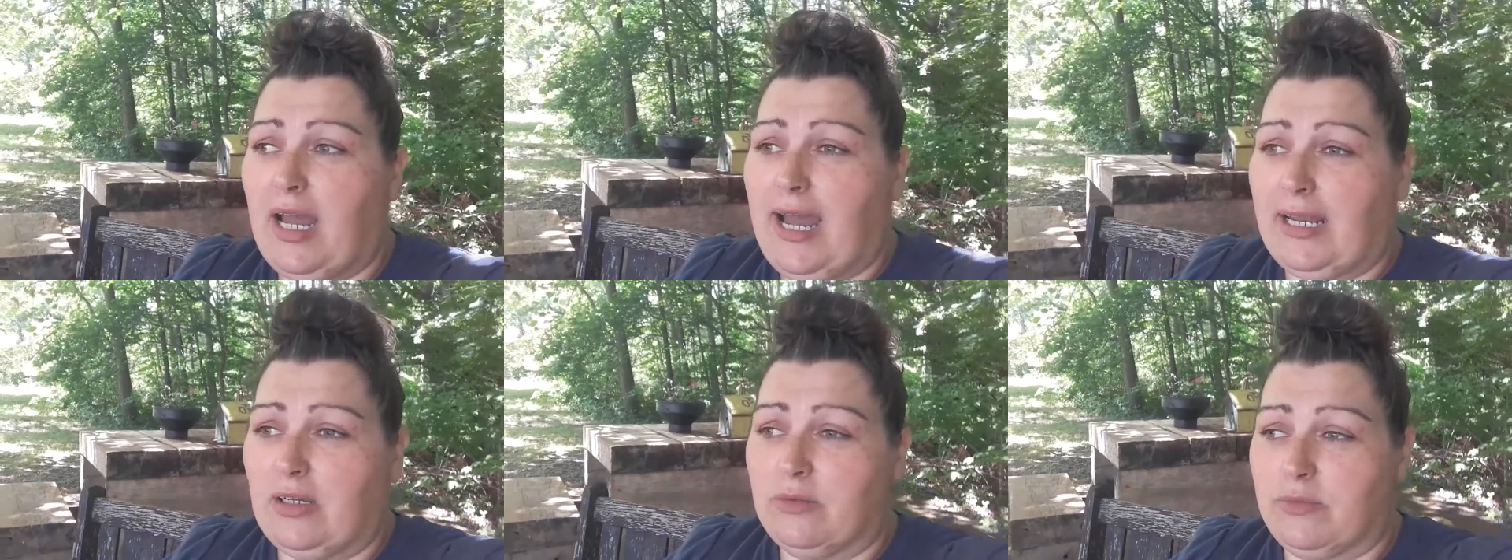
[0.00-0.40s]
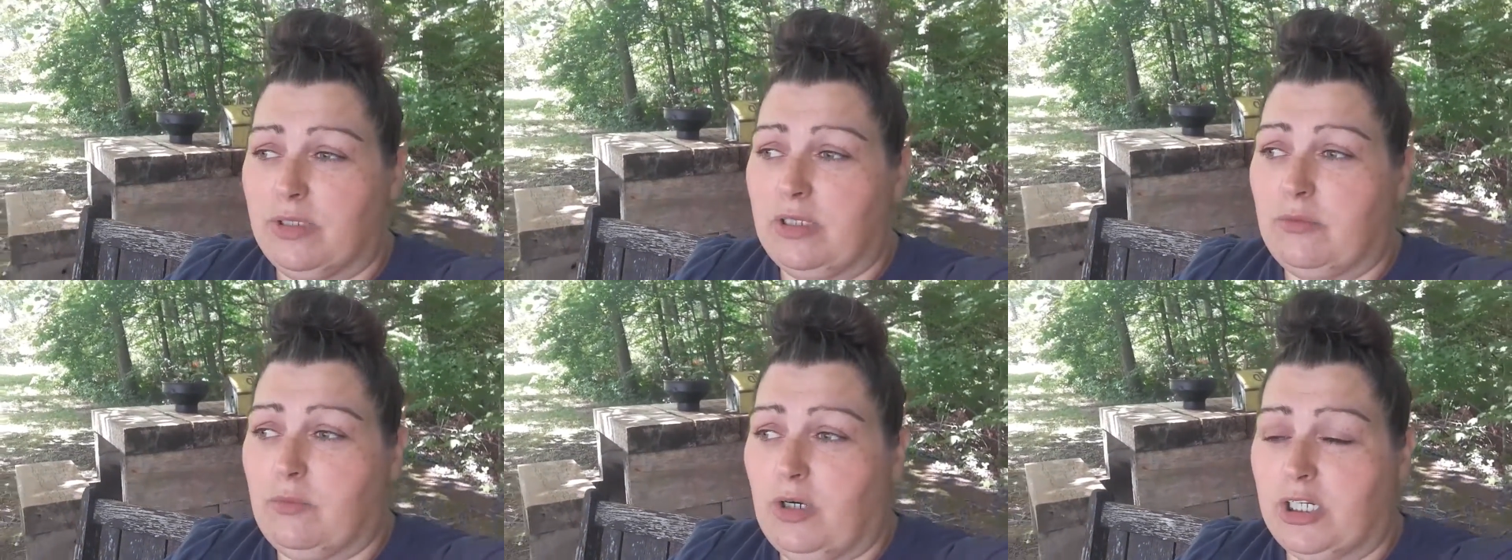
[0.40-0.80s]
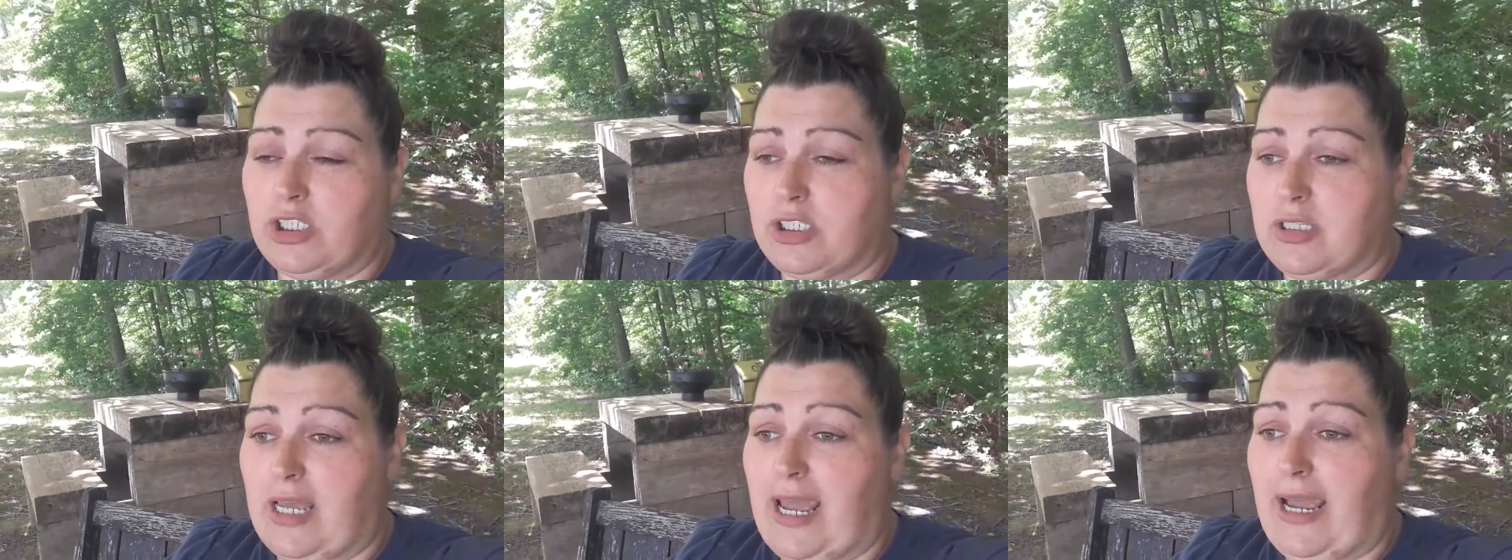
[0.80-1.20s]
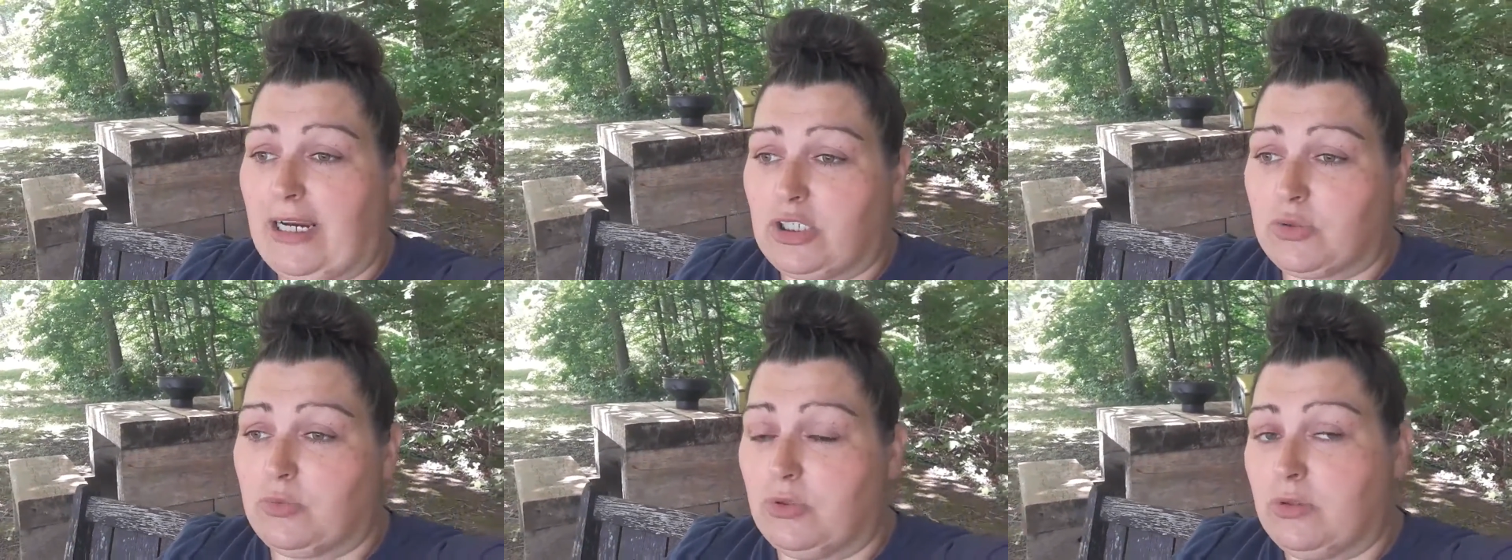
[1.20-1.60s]
I don't really watch the
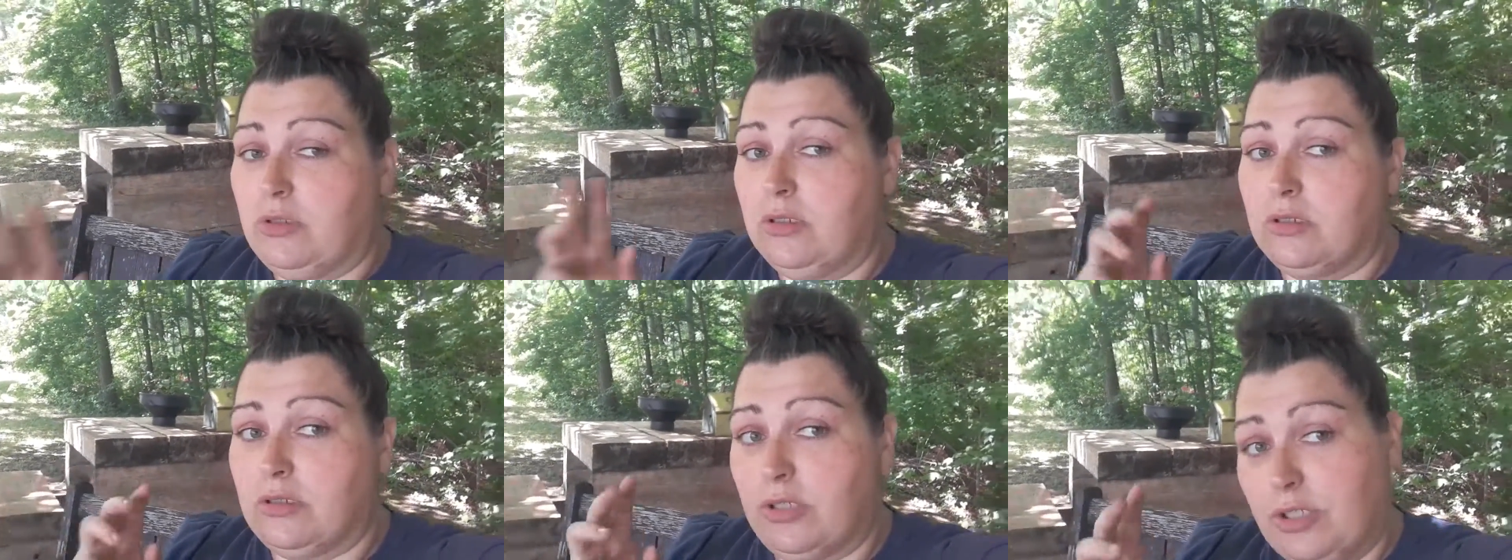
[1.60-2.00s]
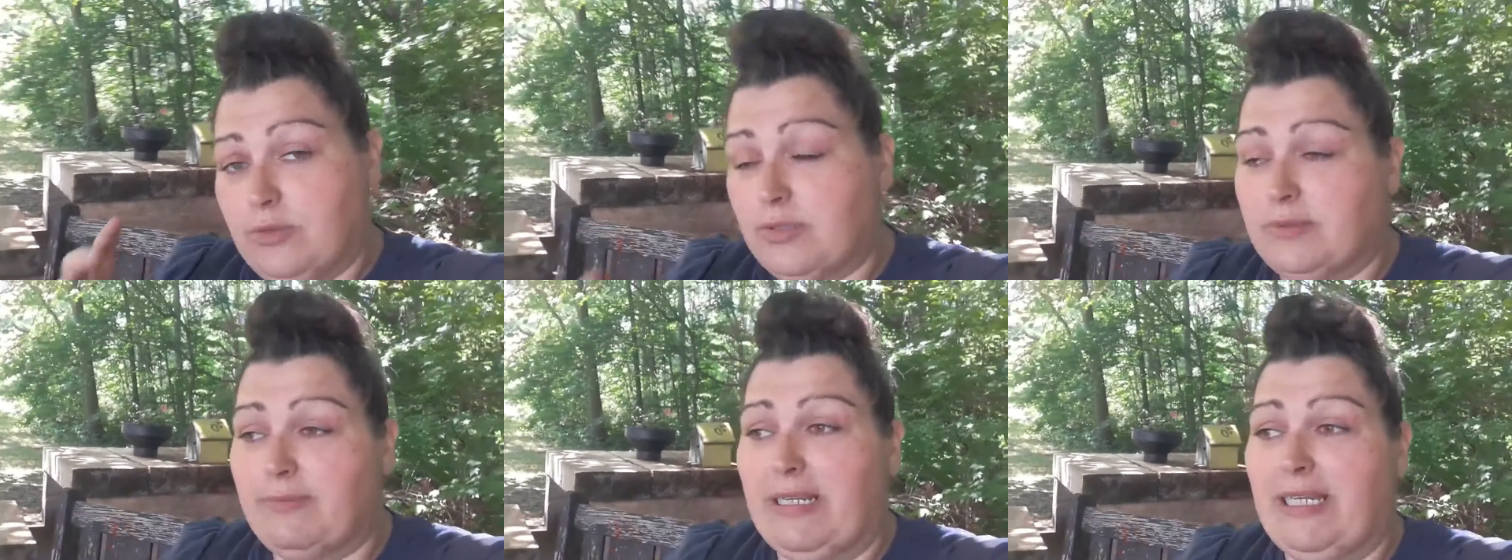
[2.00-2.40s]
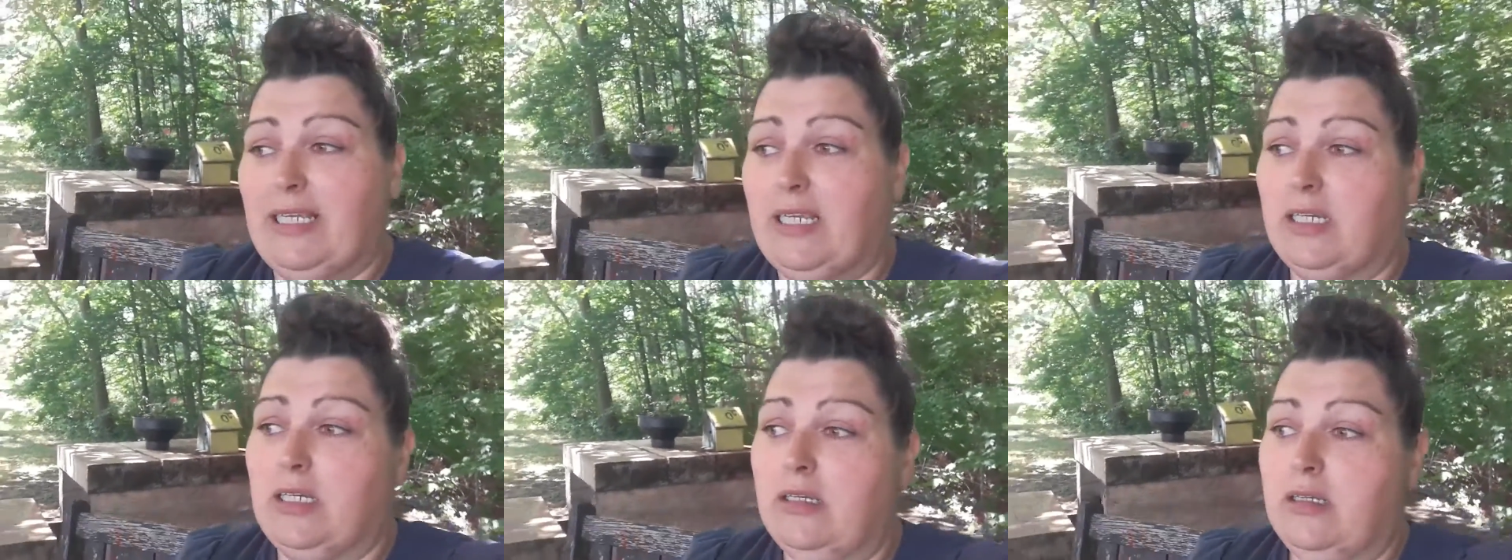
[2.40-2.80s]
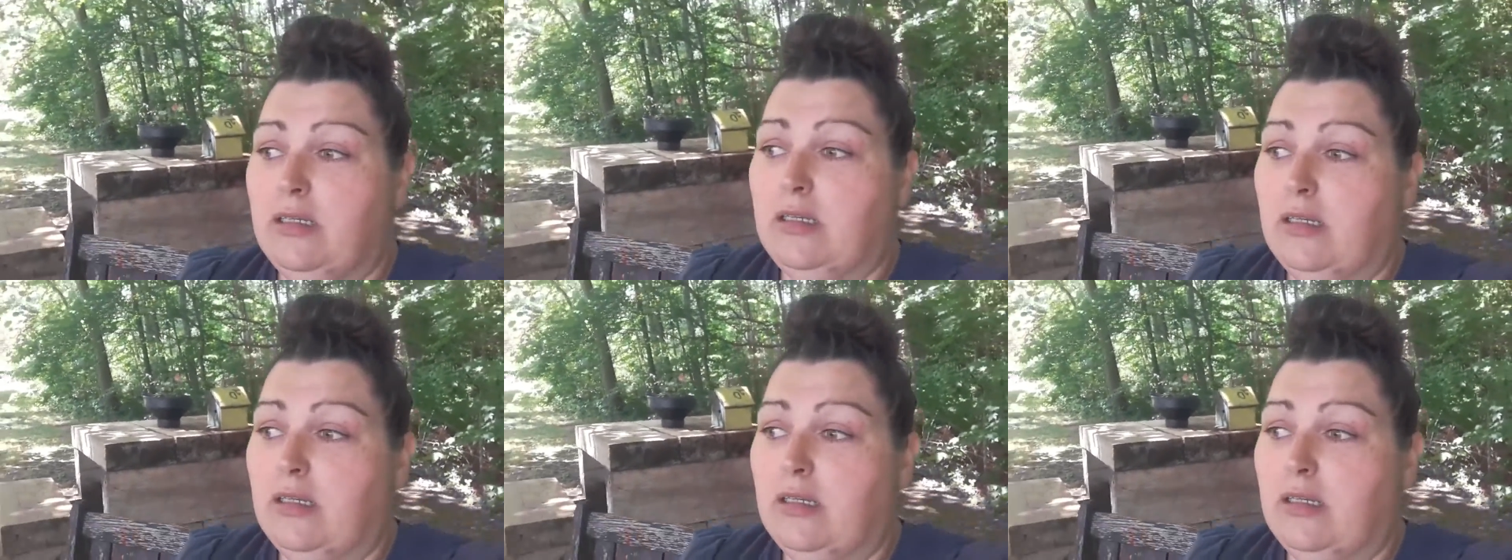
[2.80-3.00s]
actual news media.